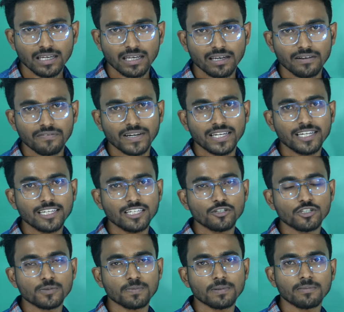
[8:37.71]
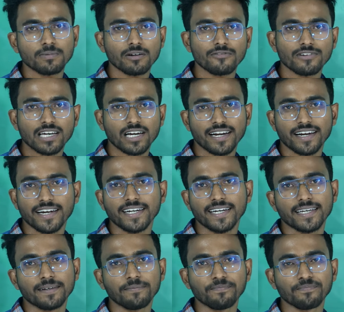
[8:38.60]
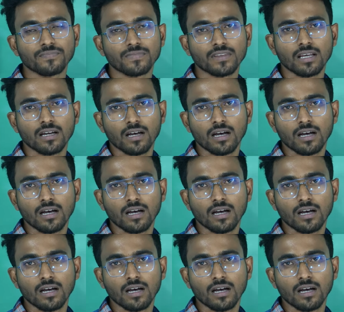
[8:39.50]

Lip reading: If any newspaper we are reading,